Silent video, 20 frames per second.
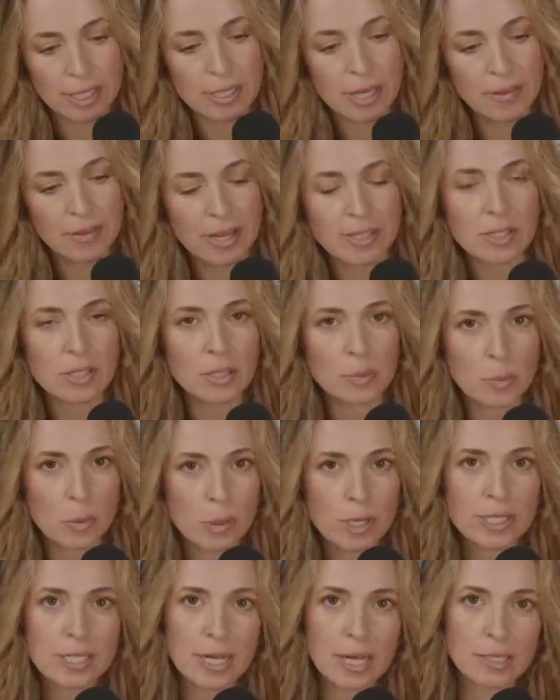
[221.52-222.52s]
And that's a good
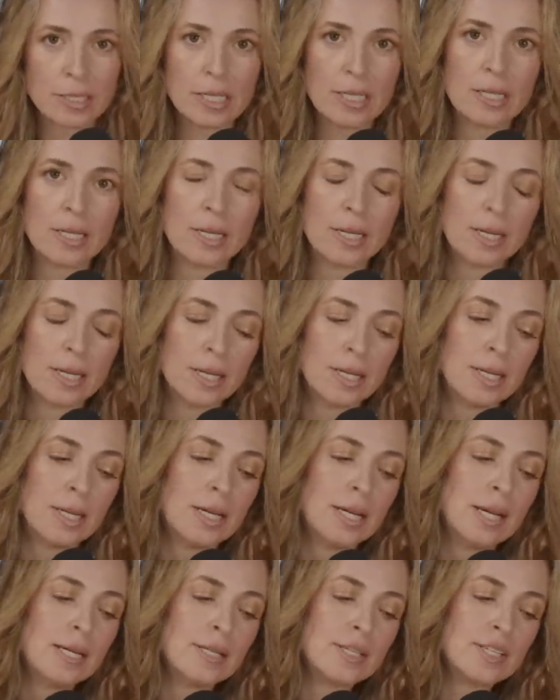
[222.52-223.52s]
point, Deli.
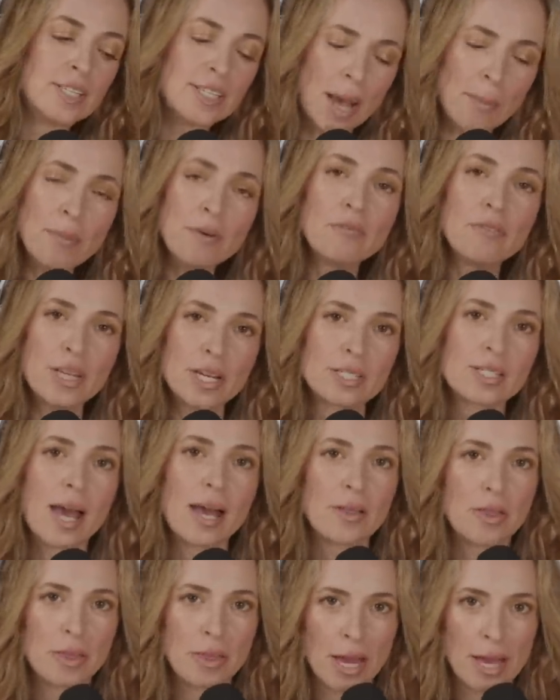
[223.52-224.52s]
Some of this,
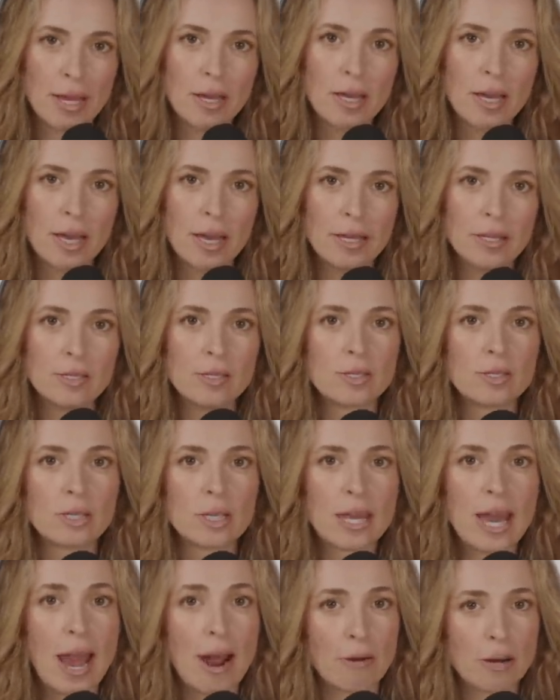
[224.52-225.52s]
I think, is
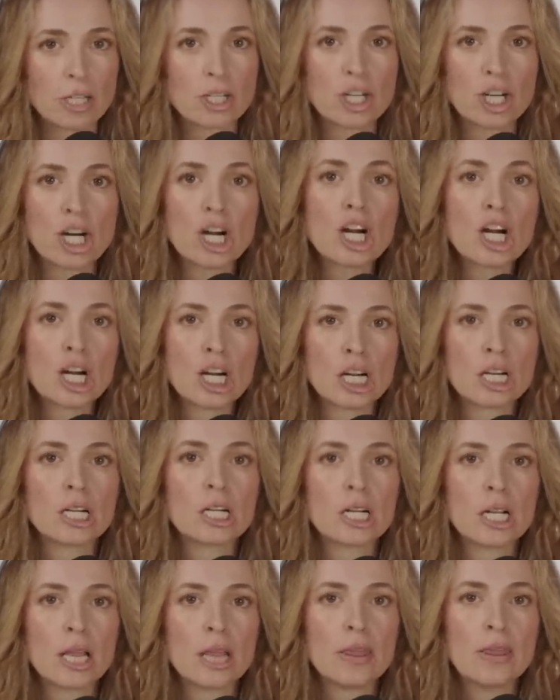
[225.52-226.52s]
character.
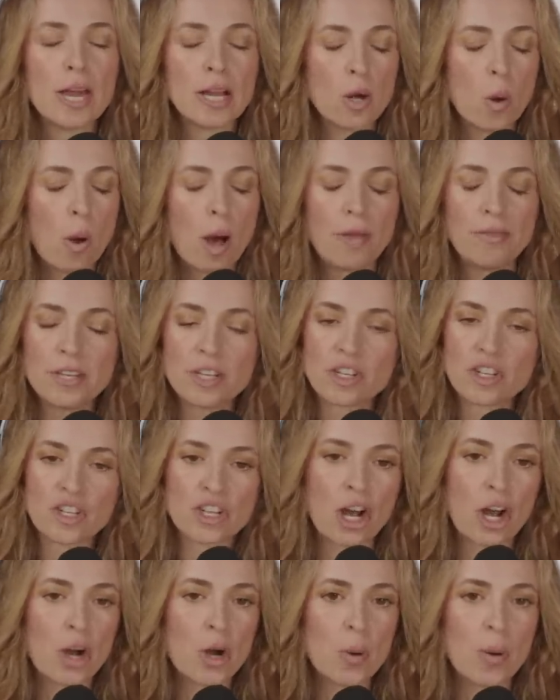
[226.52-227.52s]
They go on this
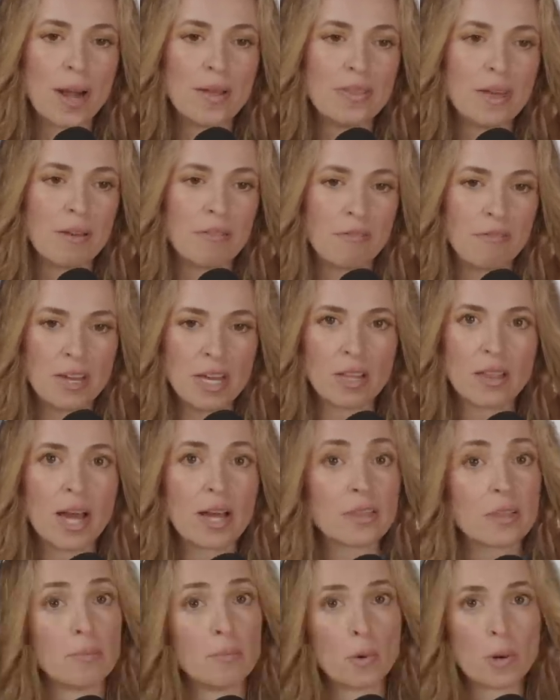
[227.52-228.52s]
show and they feel
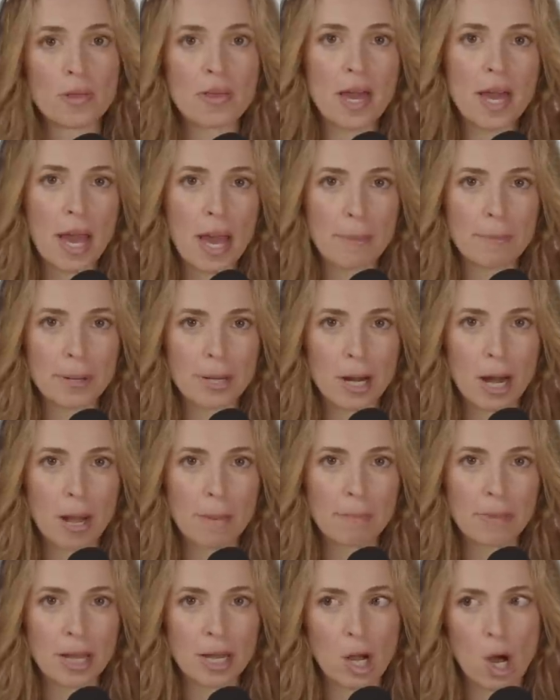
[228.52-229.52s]
like the more they amp it
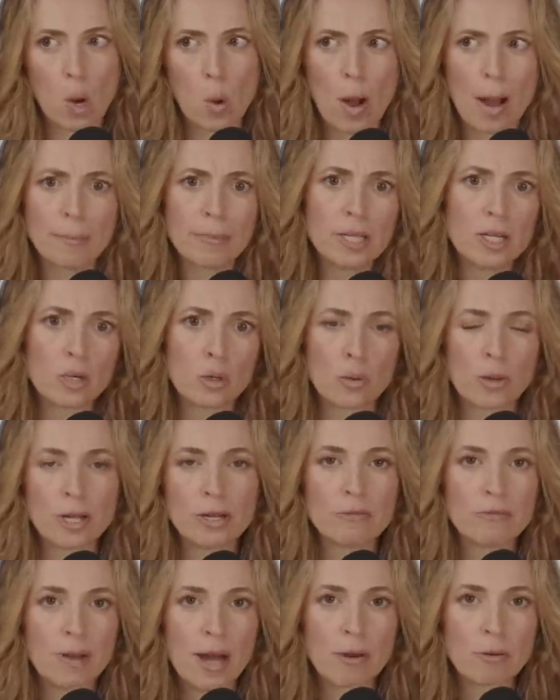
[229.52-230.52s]
up, like, oh, I'm going to
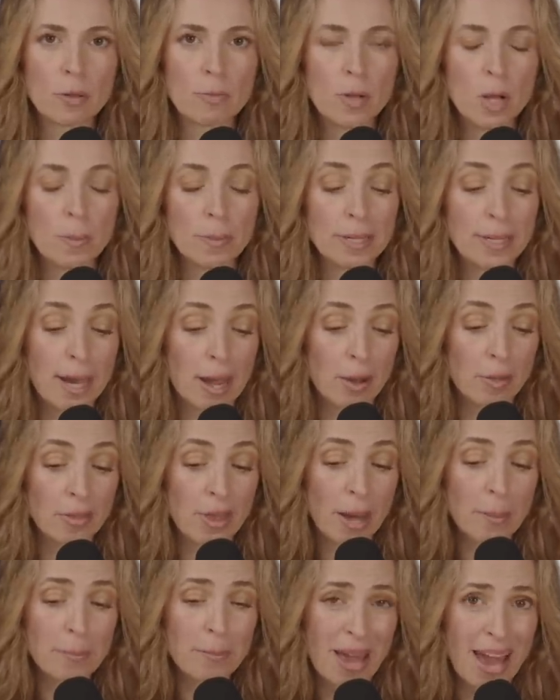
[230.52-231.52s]
create a viral moment. Now,
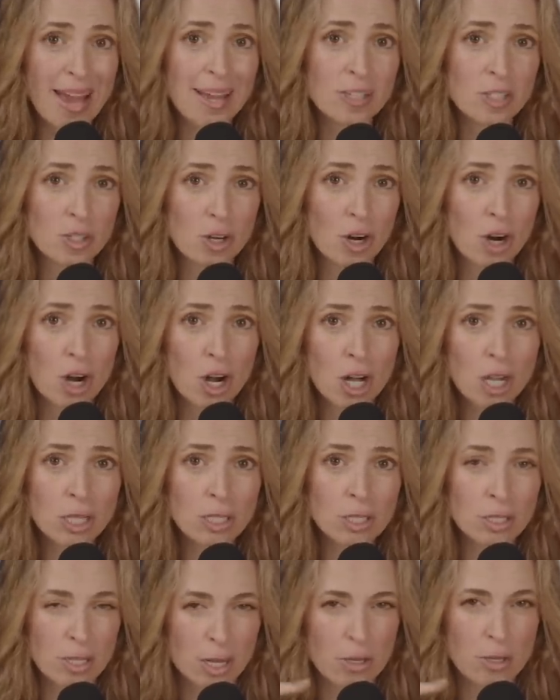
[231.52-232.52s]
that bangs
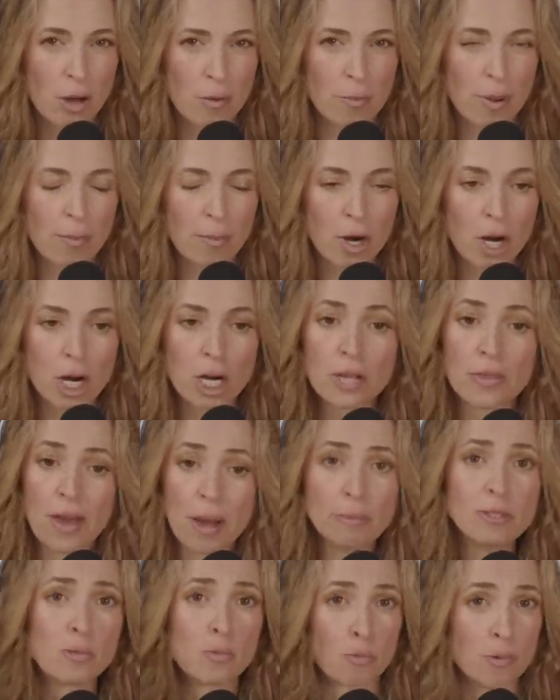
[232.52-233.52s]
girl, y'all remember her?
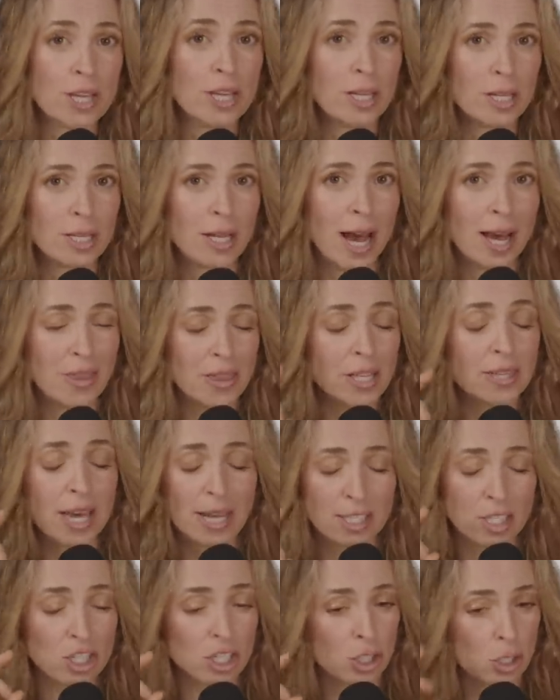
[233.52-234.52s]
That was real. I think
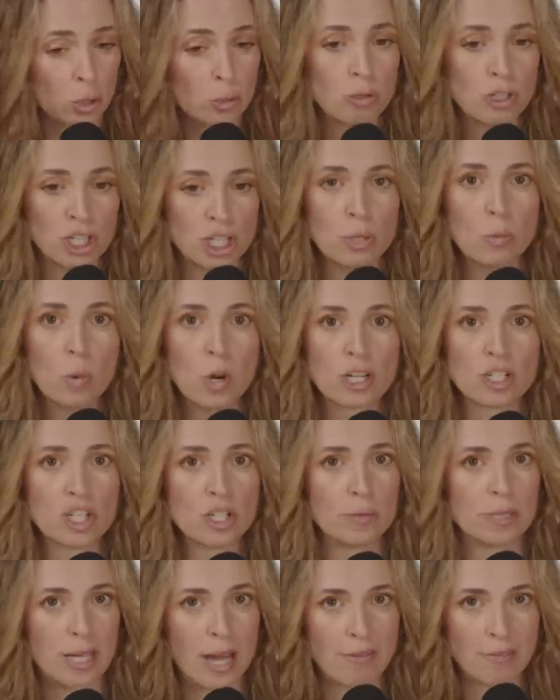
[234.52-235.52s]
that's just who she was.
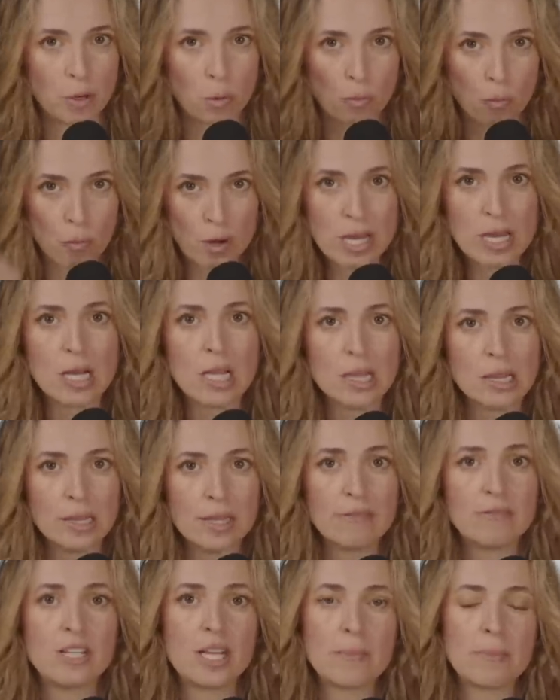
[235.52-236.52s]
She was having a real
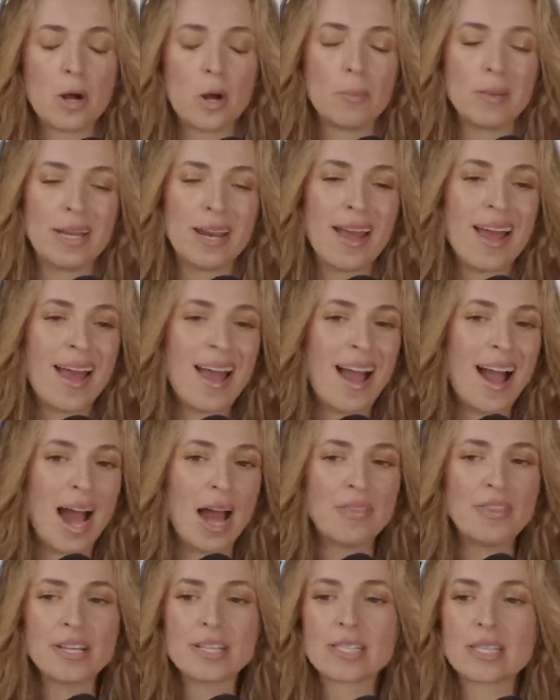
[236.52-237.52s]
lived-in moment.
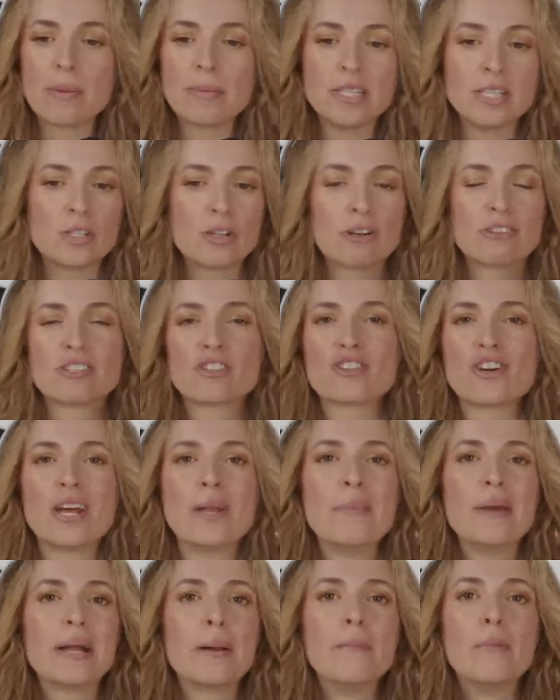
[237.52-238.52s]
I think some of these girls are trying
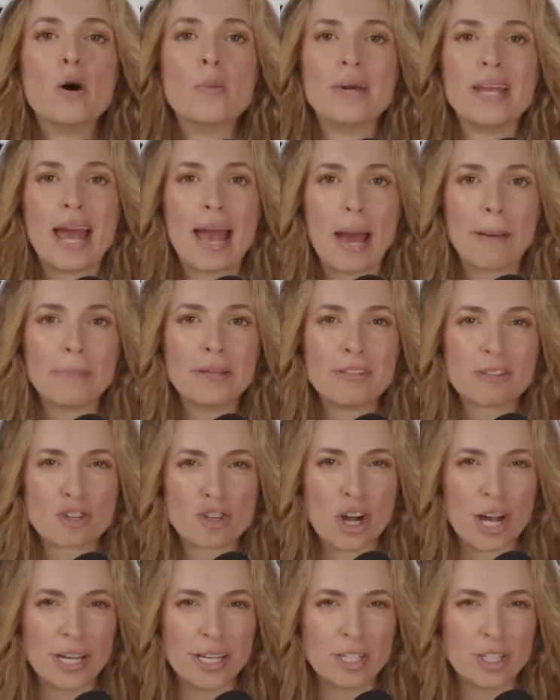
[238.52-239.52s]
to make a moment happen. They're
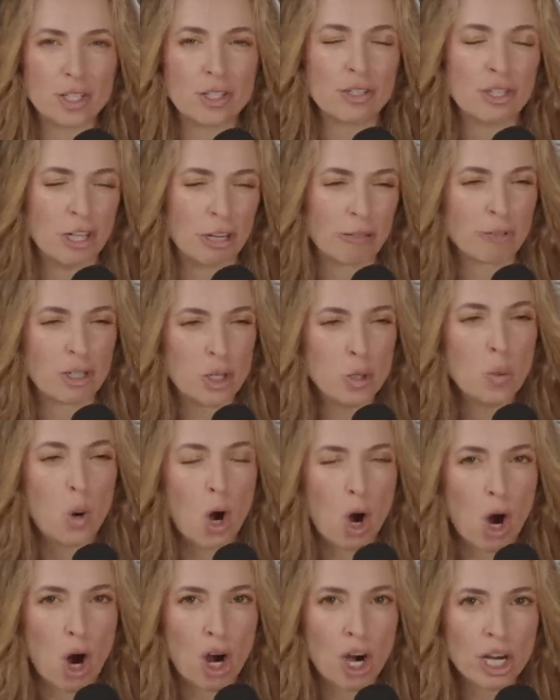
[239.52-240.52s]
trying to, you know, too
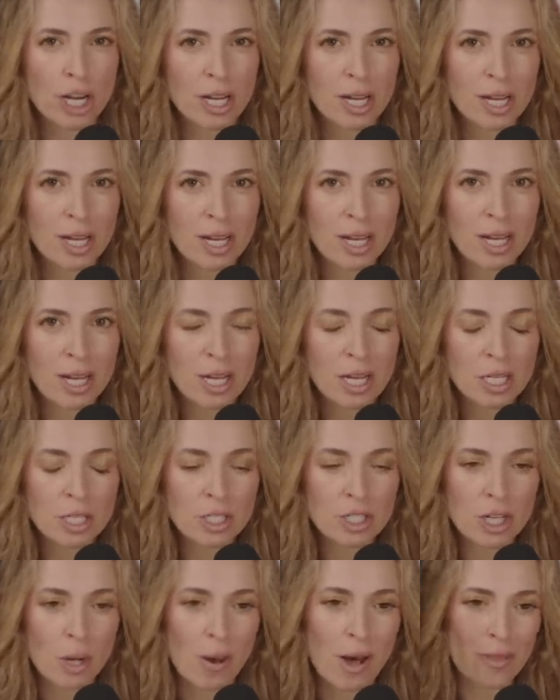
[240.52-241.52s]
hard.
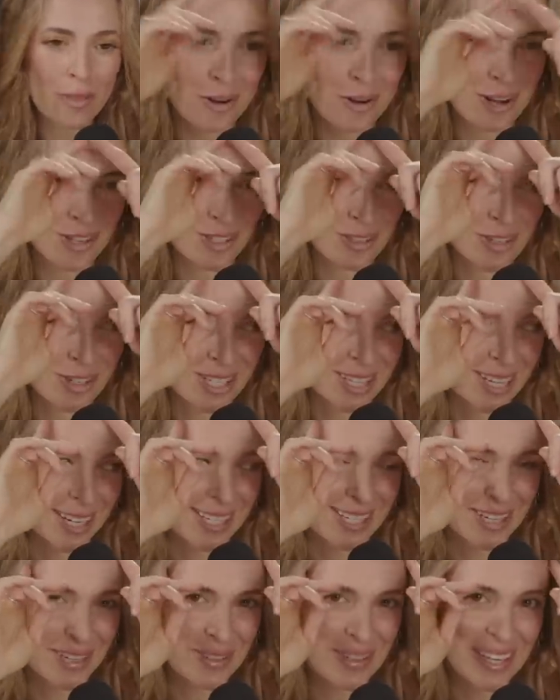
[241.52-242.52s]
So girls are just
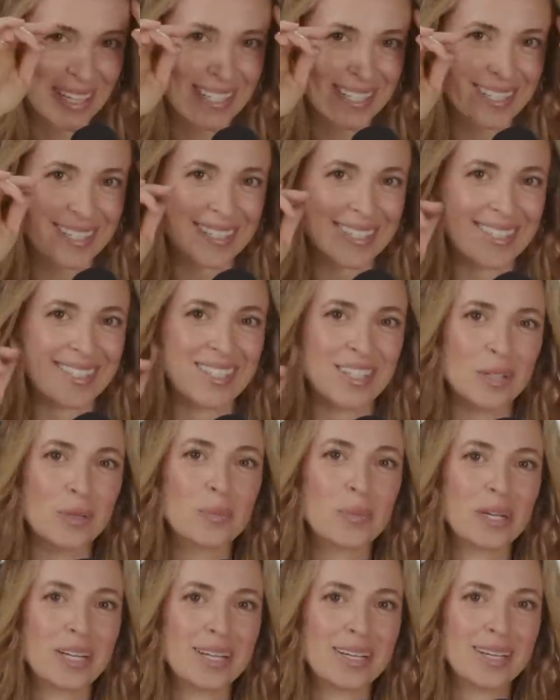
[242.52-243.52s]
like, dude, that's just
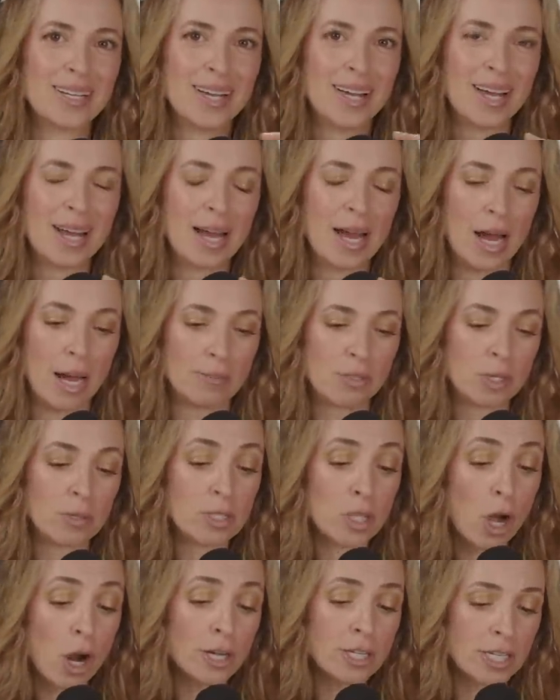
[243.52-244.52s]
stupid. So
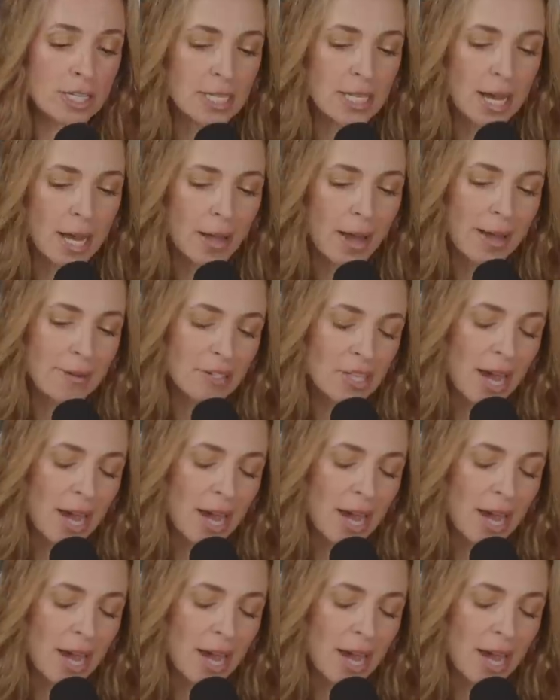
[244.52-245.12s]
it's hard to tell.